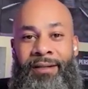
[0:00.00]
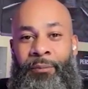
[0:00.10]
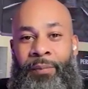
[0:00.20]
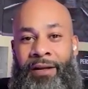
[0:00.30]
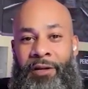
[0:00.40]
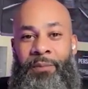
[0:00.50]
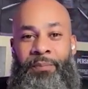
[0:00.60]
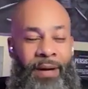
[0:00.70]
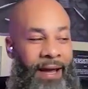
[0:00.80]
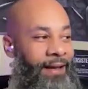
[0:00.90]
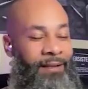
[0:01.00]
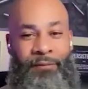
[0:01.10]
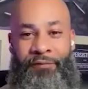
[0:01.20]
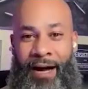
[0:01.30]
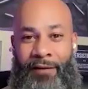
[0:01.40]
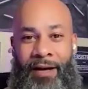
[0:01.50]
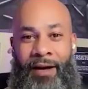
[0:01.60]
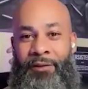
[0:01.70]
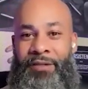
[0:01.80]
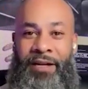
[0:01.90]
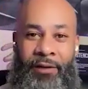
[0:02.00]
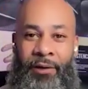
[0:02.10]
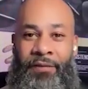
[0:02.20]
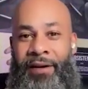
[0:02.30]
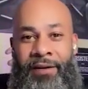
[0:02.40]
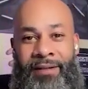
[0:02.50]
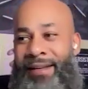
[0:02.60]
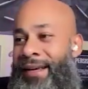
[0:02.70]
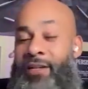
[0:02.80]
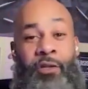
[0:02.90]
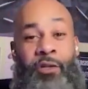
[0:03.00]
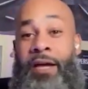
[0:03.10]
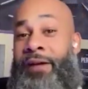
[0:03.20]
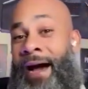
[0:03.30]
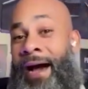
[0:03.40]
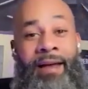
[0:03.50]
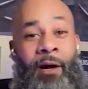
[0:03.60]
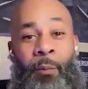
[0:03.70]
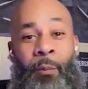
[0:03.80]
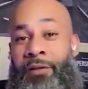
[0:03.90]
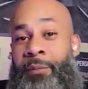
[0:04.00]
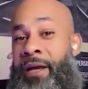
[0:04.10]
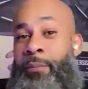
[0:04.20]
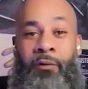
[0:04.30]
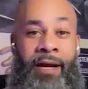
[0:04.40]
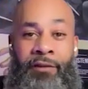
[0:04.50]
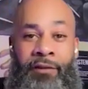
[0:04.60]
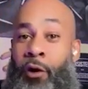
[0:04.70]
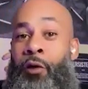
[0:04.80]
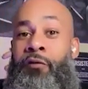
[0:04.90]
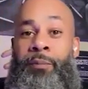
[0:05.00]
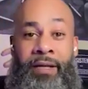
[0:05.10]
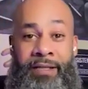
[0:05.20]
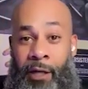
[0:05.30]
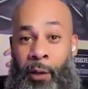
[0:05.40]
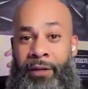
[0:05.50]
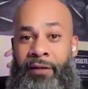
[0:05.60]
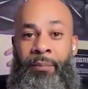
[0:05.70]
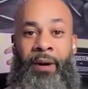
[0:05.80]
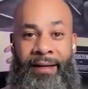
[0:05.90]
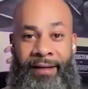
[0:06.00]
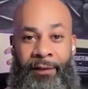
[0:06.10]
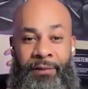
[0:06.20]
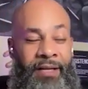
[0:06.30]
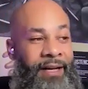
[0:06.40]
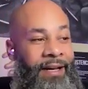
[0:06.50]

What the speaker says: by you paying them $5 here or there? And so they've got to help other people, right? They're all over the place helping everybody else.